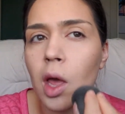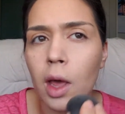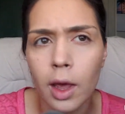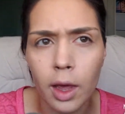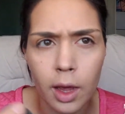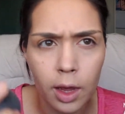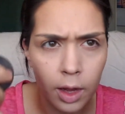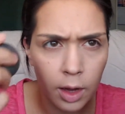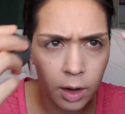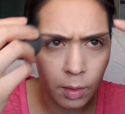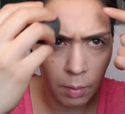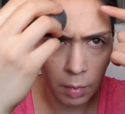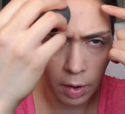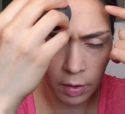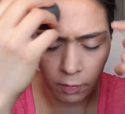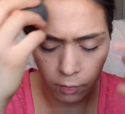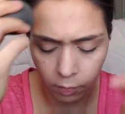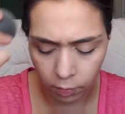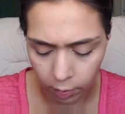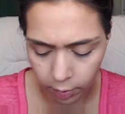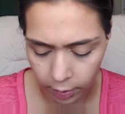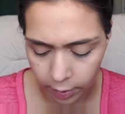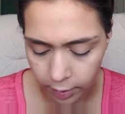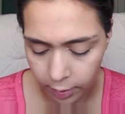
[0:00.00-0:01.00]
and my
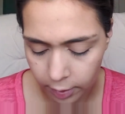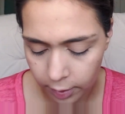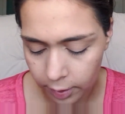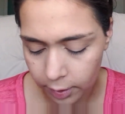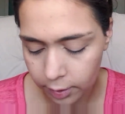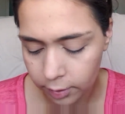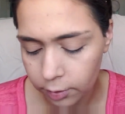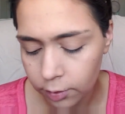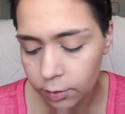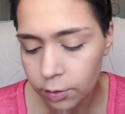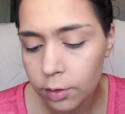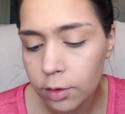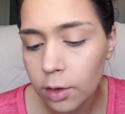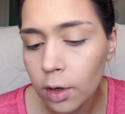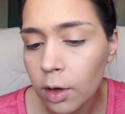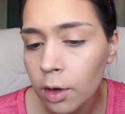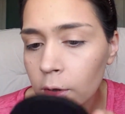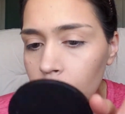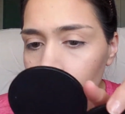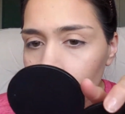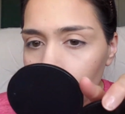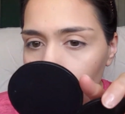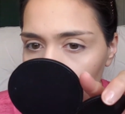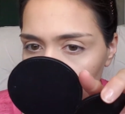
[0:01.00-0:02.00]
forehead line.
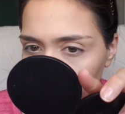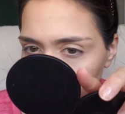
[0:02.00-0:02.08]
So,